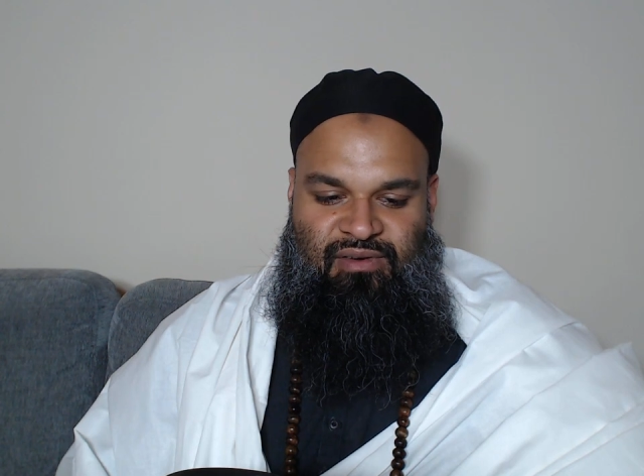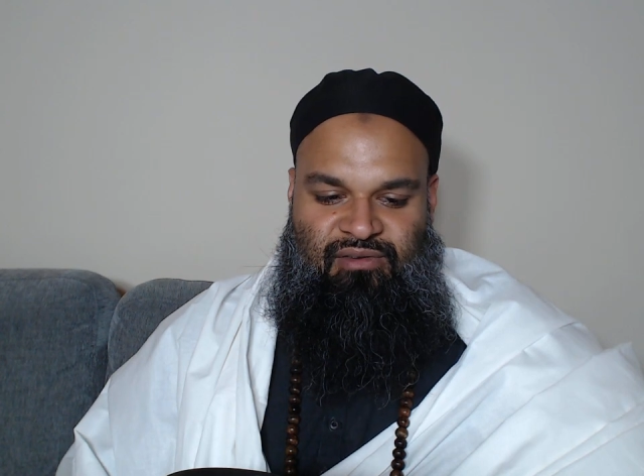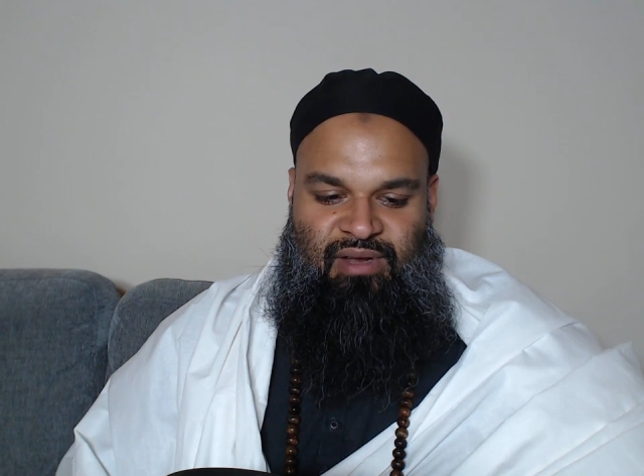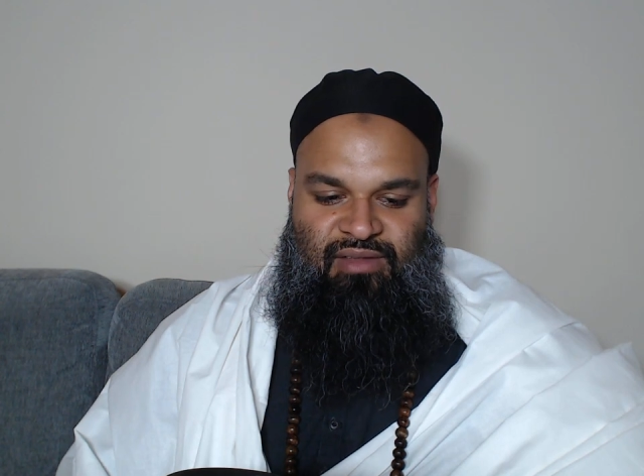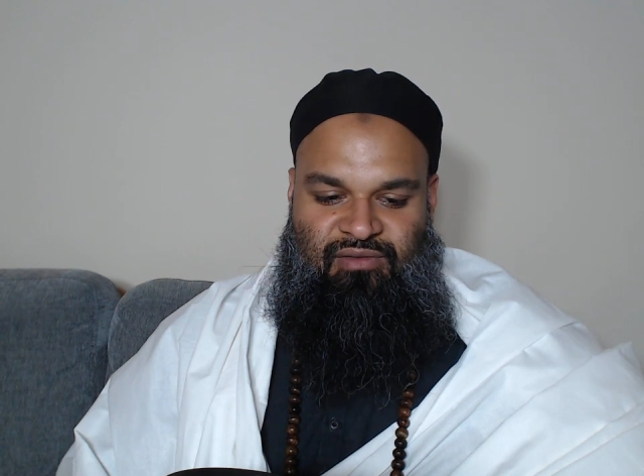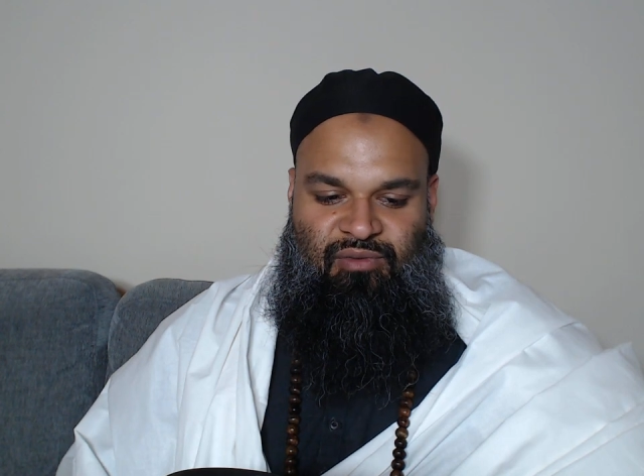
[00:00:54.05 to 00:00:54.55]
and
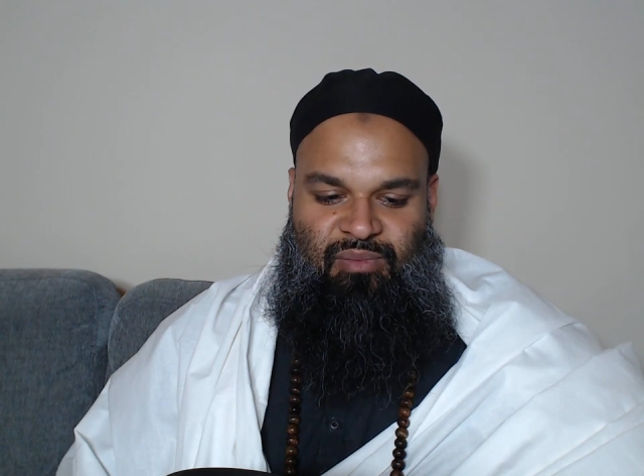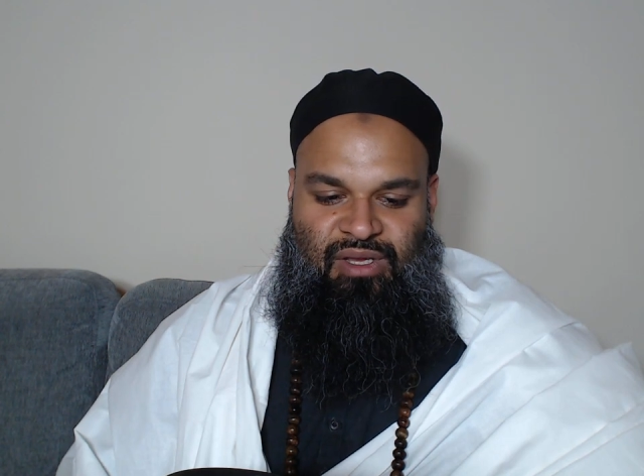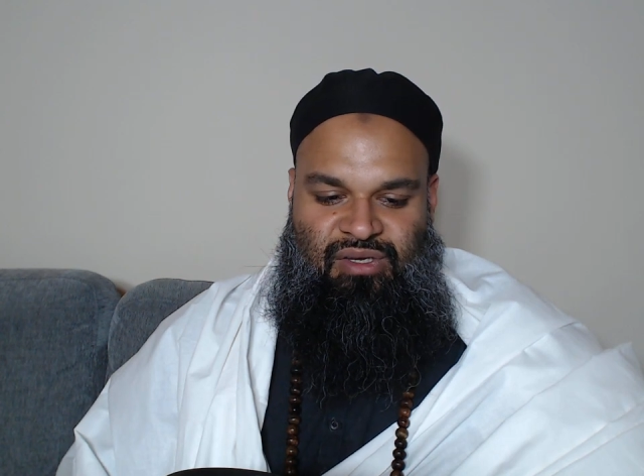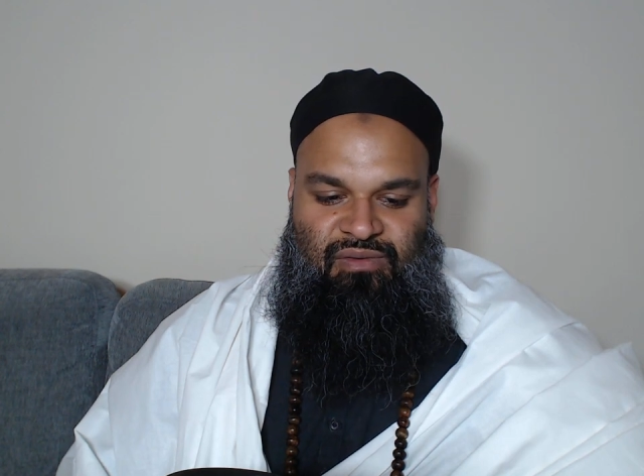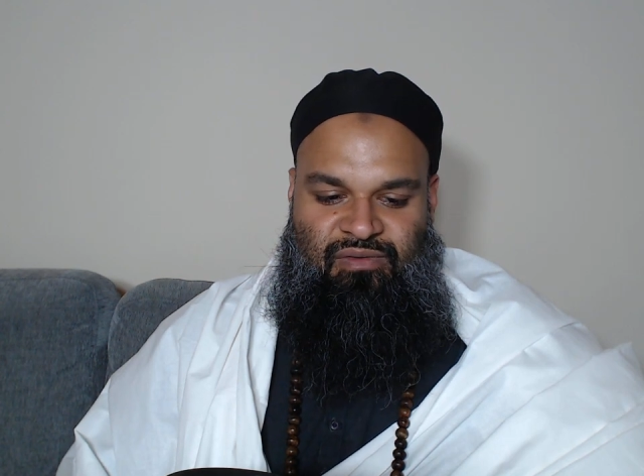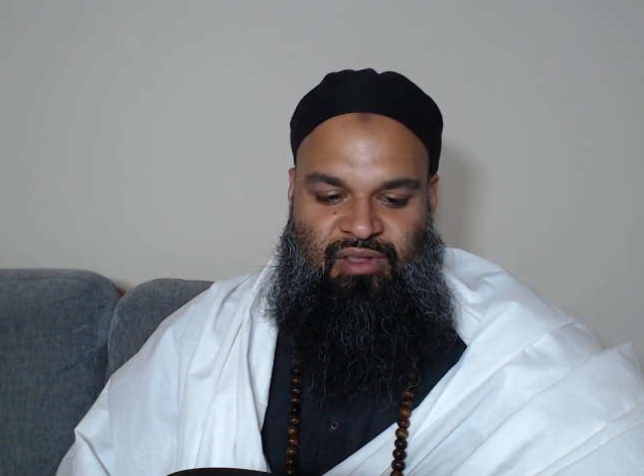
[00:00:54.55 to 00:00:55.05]

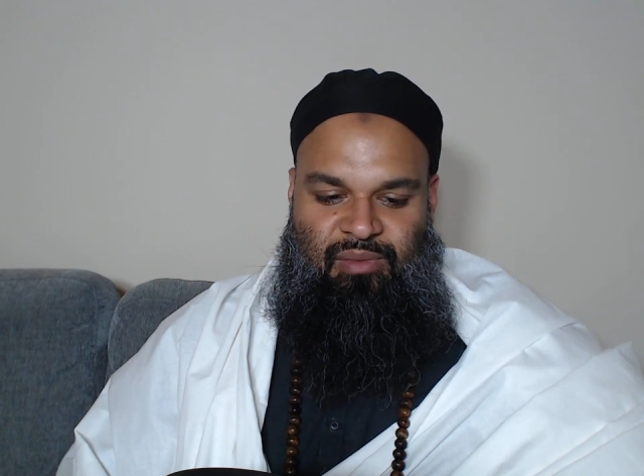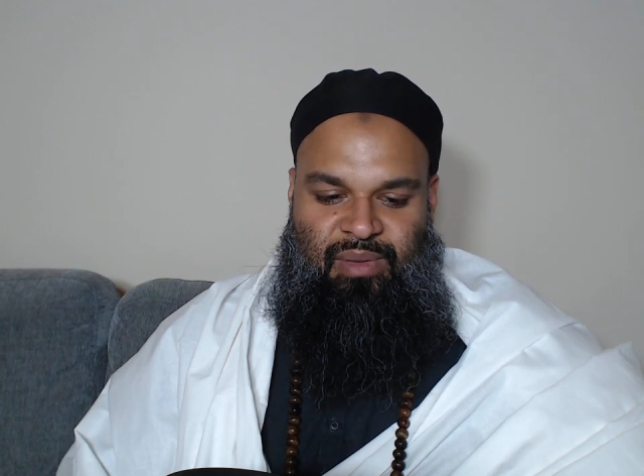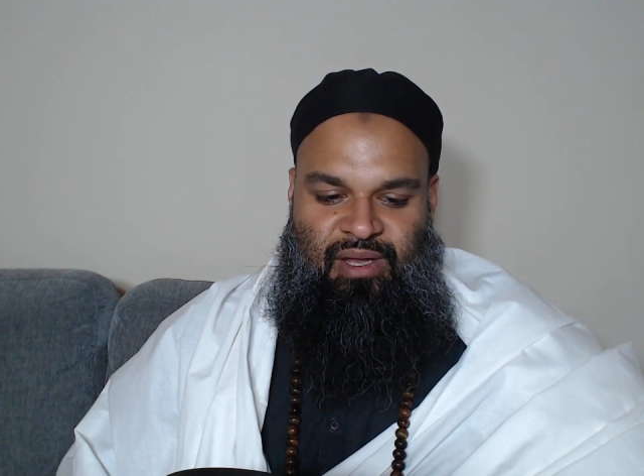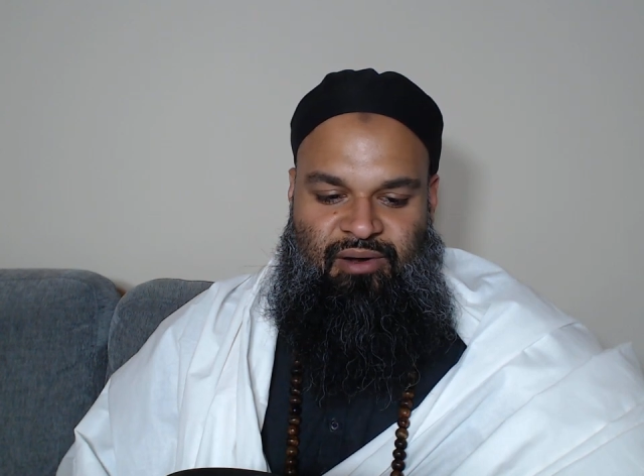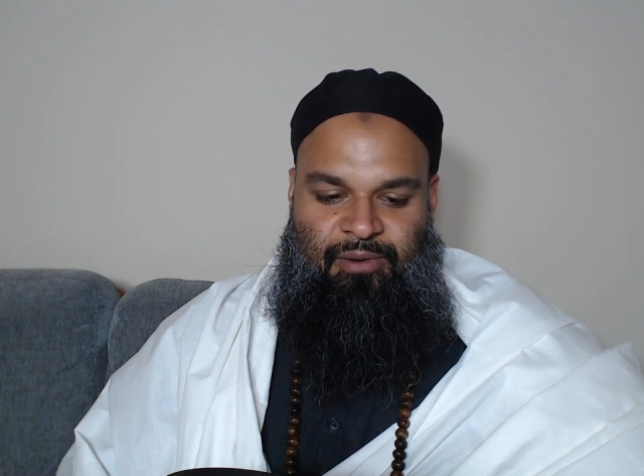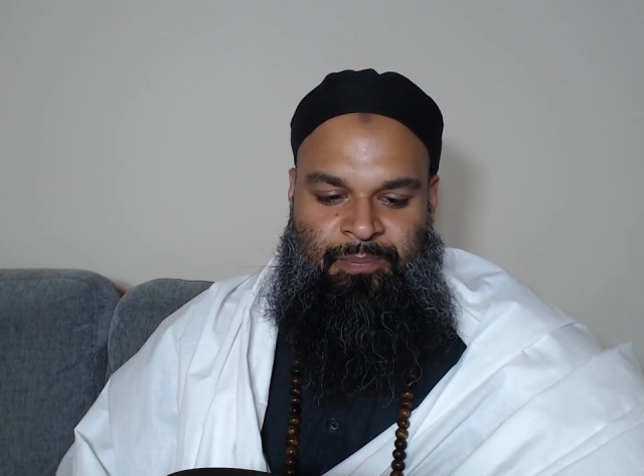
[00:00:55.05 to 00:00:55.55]
transformation for the
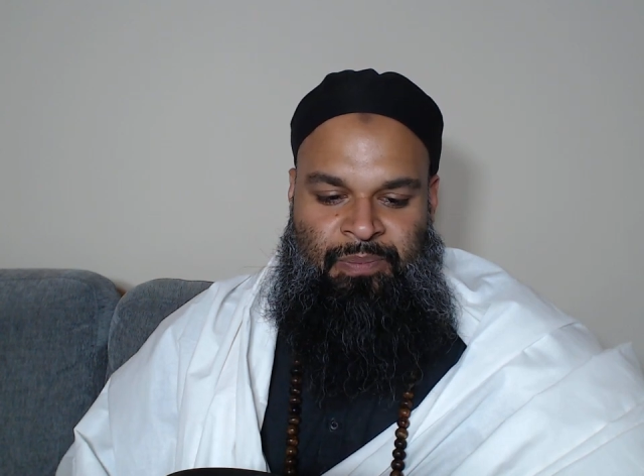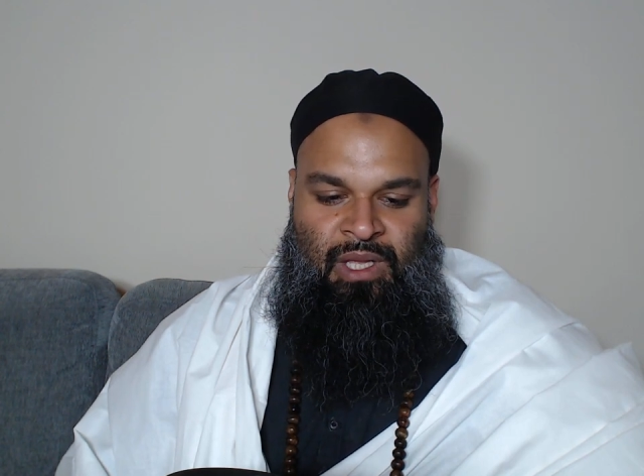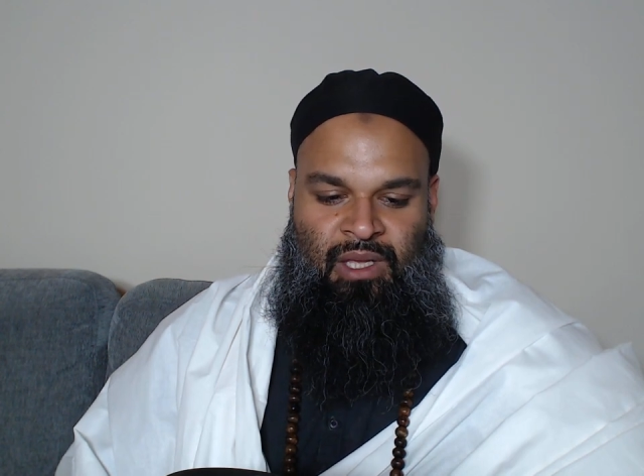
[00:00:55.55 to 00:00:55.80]
better.